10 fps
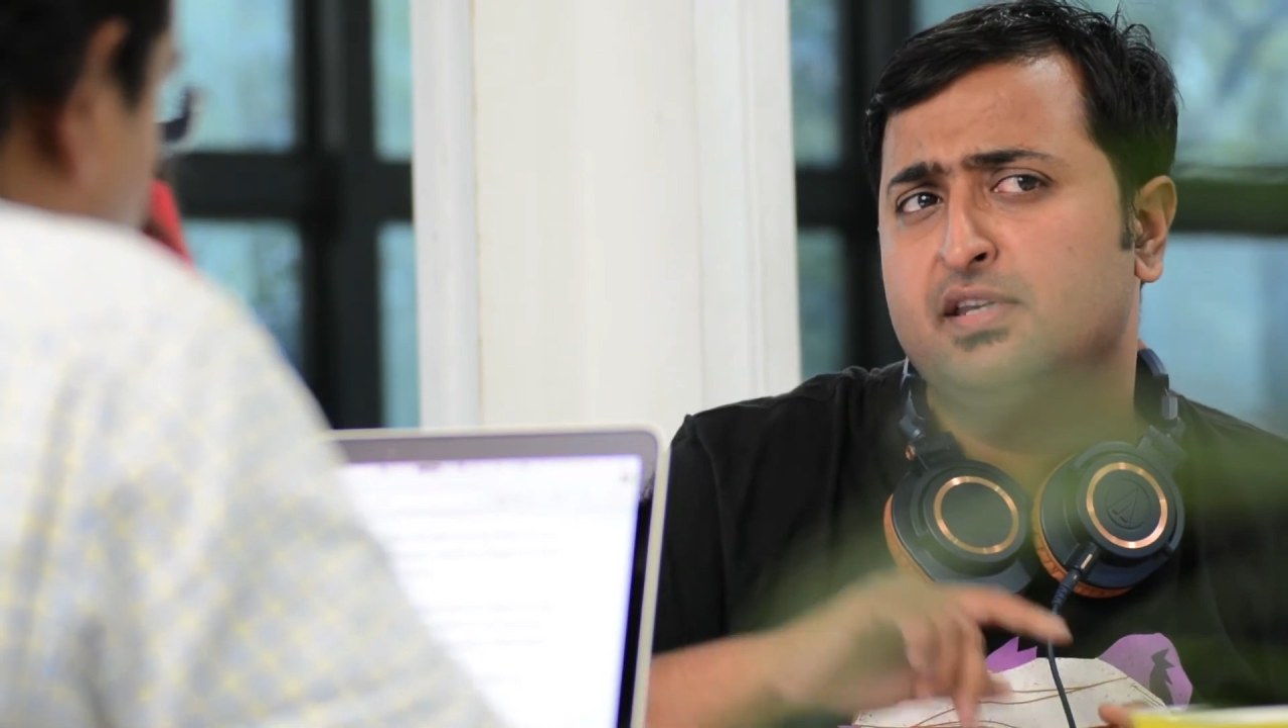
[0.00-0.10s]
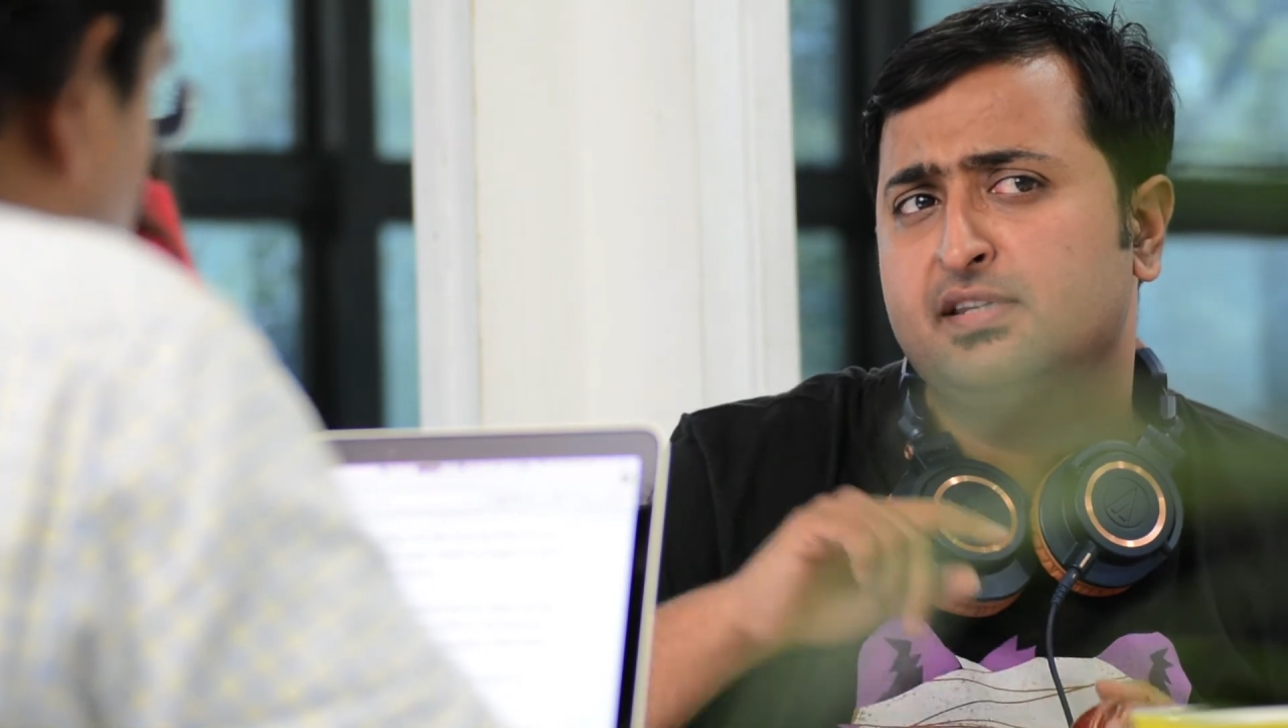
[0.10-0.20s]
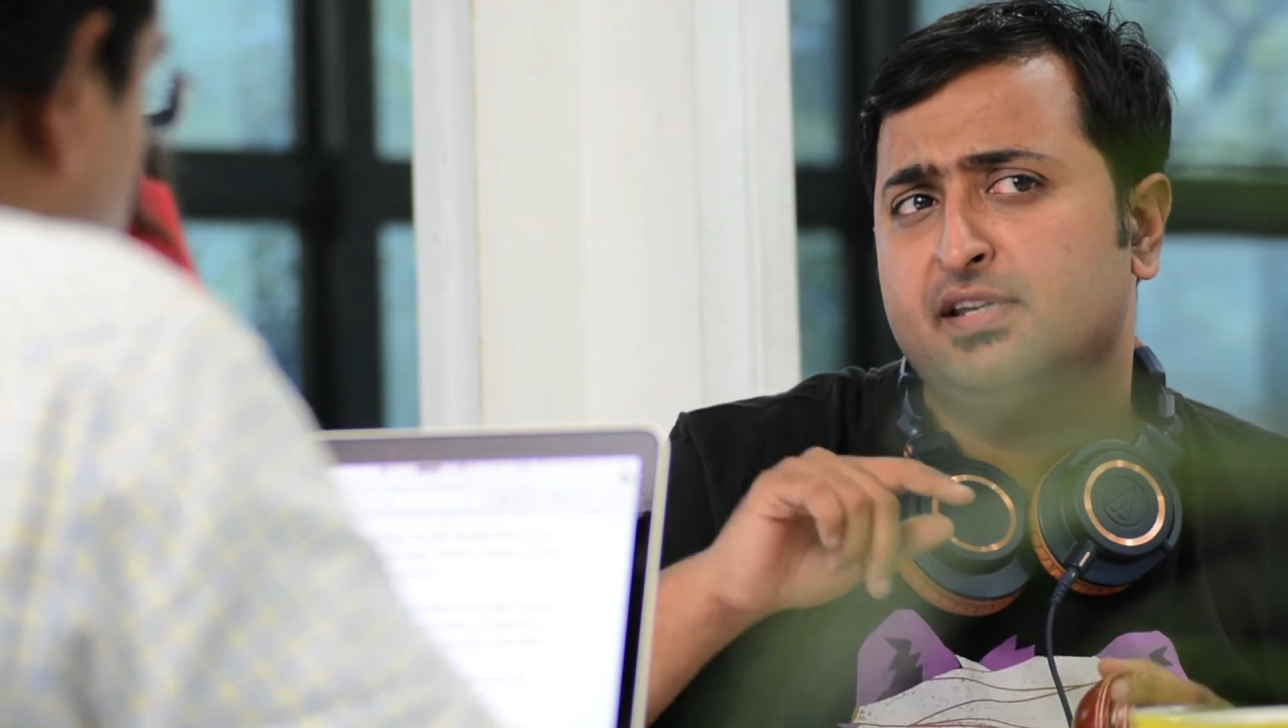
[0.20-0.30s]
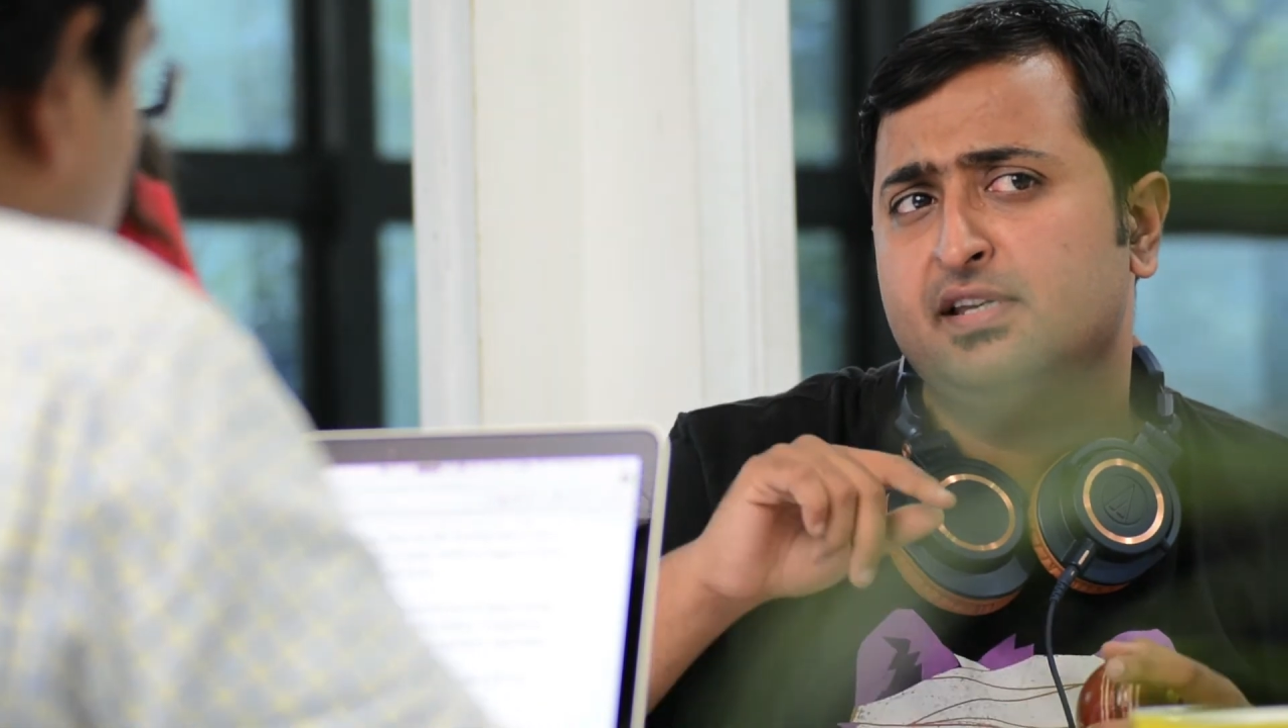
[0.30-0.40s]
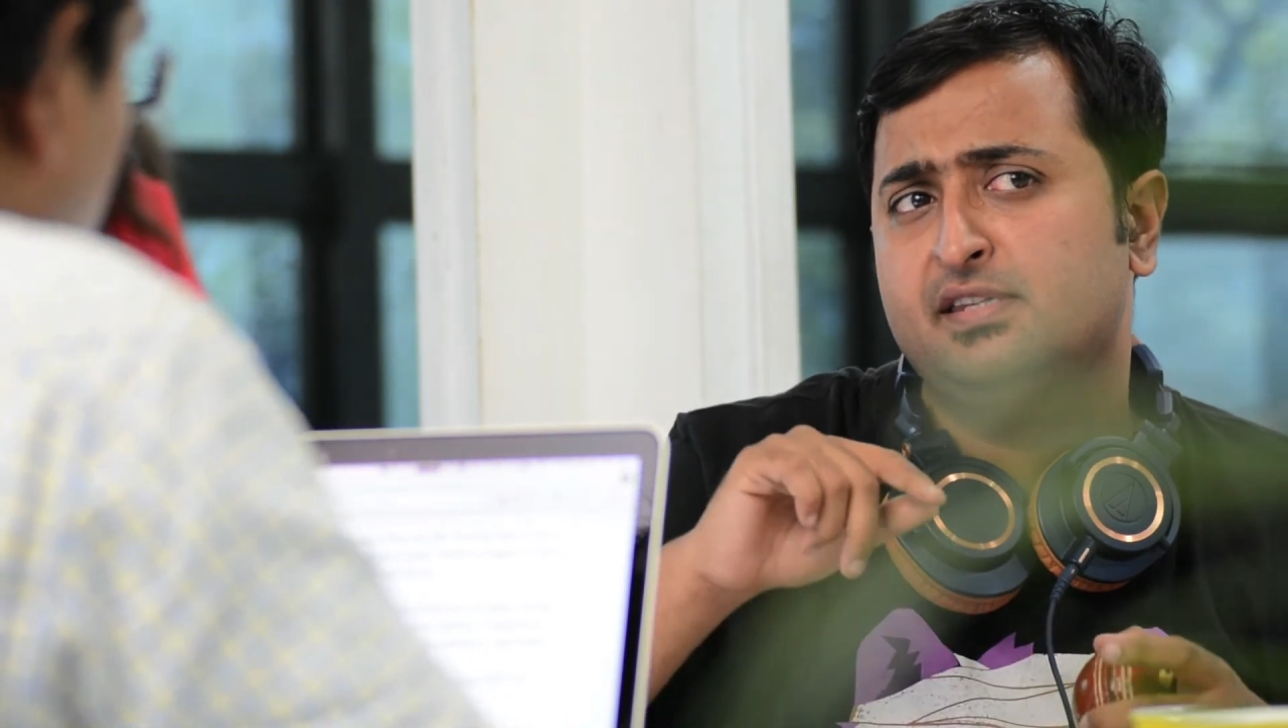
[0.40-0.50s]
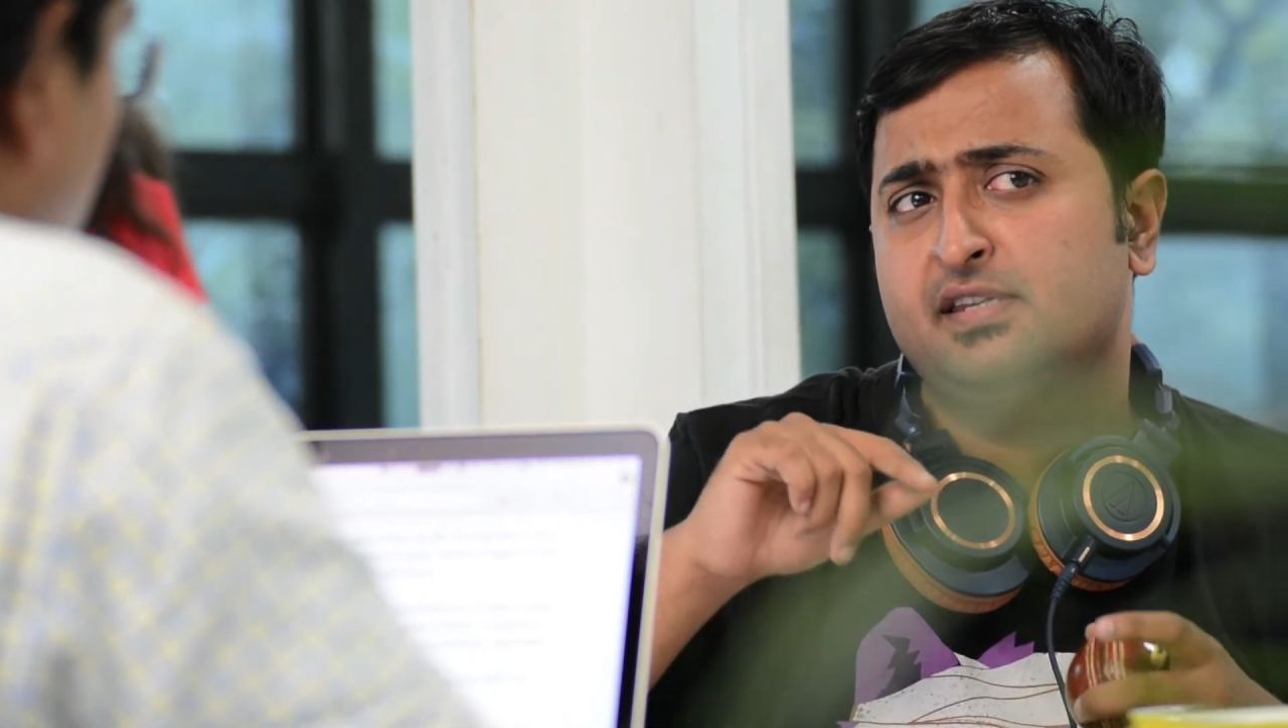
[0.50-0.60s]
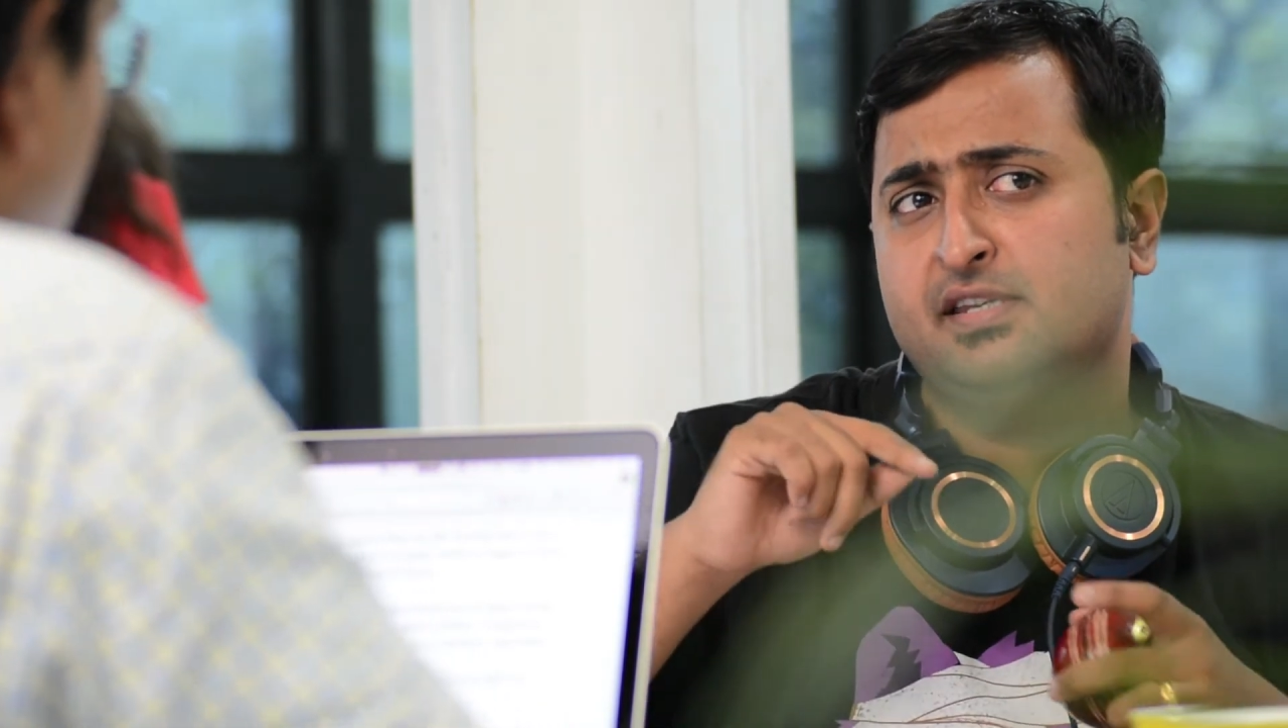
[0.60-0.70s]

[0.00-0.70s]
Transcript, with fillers: this is